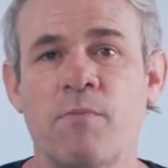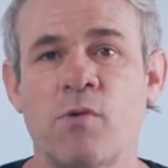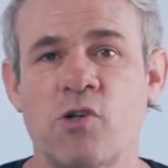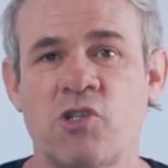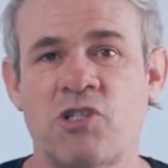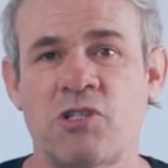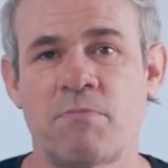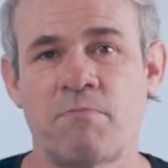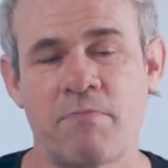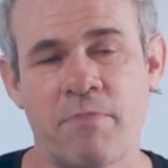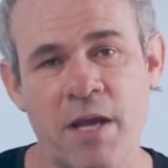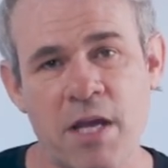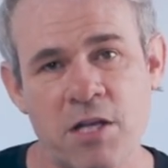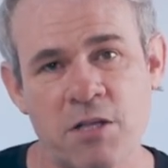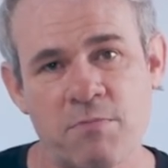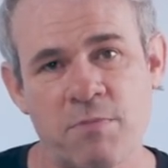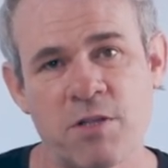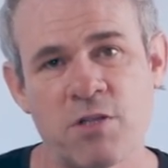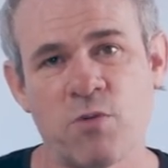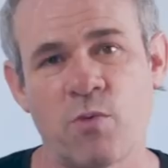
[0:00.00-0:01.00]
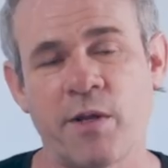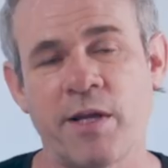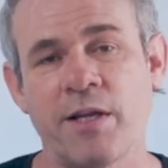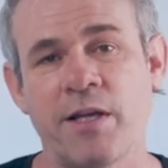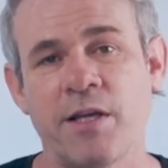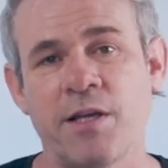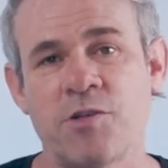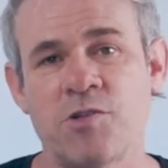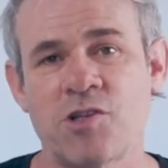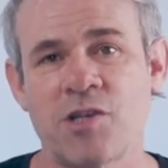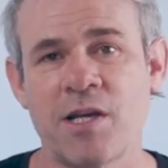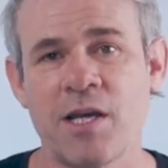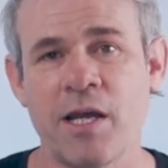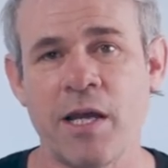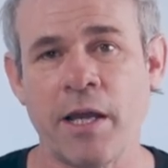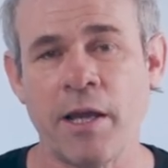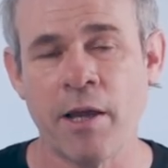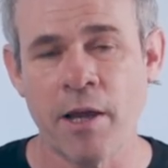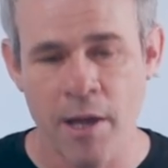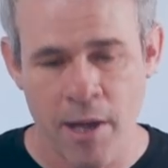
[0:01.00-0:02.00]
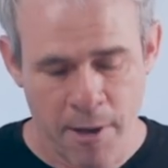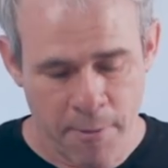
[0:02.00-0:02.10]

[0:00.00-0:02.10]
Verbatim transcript: more space between each key.